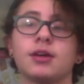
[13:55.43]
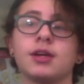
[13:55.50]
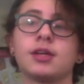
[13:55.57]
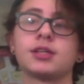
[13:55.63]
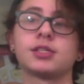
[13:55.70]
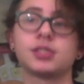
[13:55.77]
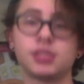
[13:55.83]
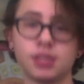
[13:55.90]

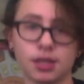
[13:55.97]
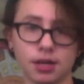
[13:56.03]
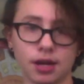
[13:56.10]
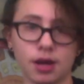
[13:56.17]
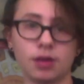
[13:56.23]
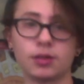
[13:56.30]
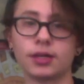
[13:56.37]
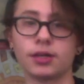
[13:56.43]
stick it
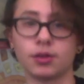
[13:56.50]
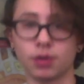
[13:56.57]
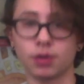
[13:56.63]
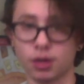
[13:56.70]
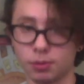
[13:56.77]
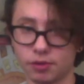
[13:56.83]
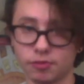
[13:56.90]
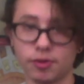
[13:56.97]
out, like you're going
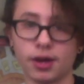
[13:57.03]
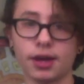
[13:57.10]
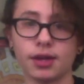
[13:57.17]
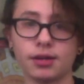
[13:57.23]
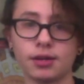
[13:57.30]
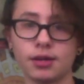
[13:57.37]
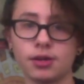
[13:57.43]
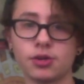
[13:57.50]
to be
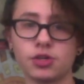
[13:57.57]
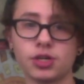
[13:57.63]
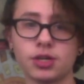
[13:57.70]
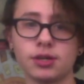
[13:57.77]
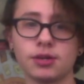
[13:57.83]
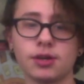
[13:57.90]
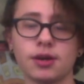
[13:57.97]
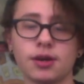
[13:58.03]
fine
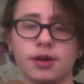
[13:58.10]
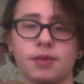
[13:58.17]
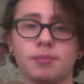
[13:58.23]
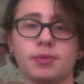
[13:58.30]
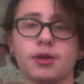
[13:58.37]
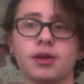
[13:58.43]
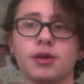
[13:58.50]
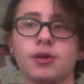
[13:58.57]
energy,
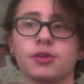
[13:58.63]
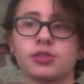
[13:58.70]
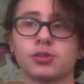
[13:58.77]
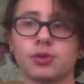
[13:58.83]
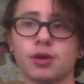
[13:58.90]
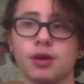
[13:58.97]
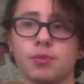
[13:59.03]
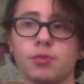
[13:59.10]
but it can also
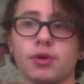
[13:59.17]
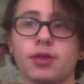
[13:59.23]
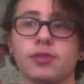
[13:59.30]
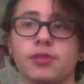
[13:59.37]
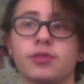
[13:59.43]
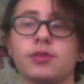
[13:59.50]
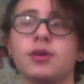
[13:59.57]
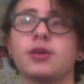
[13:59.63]
come
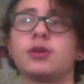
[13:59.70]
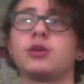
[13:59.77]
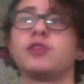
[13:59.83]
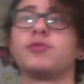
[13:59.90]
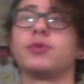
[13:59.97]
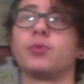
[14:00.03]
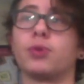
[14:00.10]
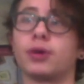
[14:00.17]
with you've
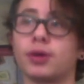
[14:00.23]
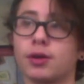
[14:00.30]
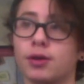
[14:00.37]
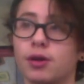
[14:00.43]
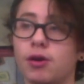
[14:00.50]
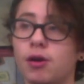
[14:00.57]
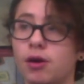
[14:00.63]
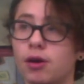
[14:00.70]
been working
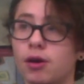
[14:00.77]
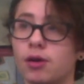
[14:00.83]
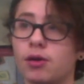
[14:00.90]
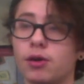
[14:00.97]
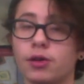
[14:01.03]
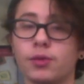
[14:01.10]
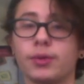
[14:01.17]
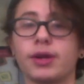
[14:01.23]
hard
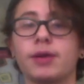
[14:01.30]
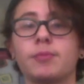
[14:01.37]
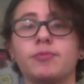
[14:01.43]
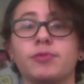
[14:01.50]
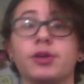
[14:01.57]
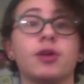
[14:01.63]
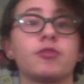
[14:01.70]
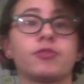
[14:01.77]
all the way up,
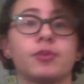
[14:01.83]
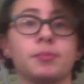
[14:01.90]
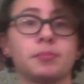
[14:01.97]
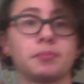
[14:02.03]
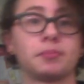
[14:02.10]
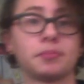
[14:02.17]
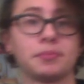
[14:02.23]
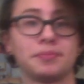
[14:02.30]
from
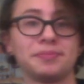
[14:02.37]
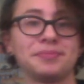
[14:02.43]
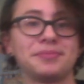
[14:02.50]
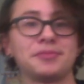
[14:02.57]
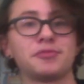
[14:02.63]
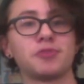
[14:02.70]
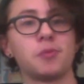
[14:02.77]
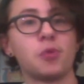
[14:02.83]

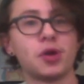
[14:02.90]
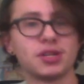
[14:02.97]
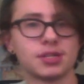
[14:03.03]
1 to